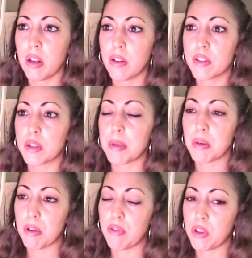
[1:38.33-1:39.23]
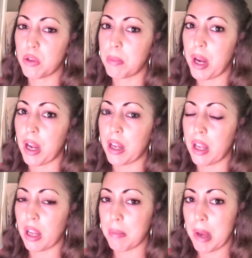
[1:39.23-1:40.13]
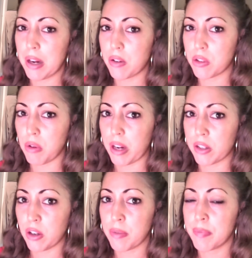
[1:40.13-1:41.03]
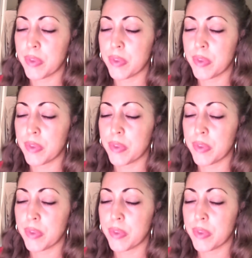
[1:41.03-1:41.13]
to be reviewed by a medical director.